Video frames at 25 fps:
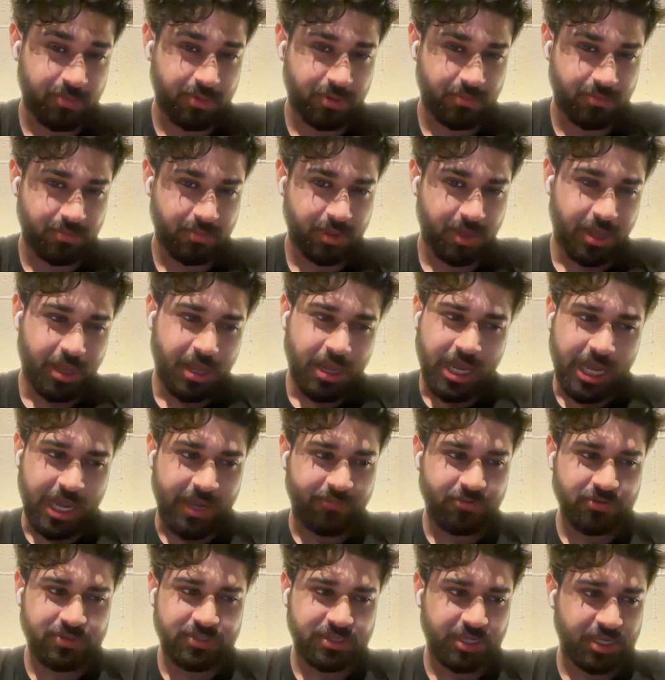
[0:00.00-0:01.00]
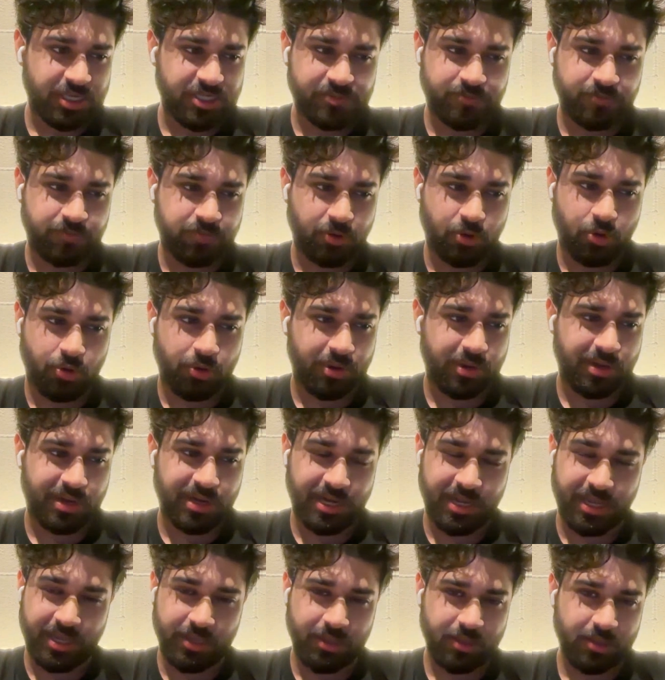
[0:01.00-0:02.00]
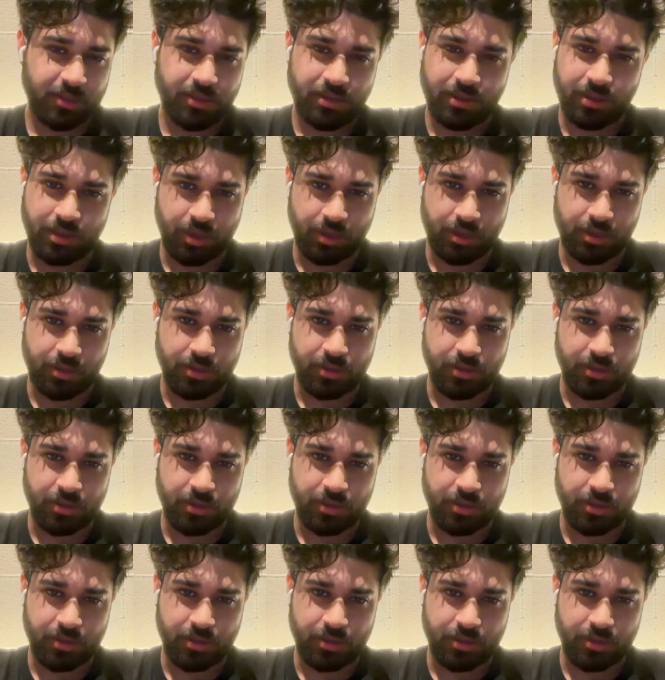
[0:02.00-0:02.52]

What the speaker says: problem. I would say explore Clay.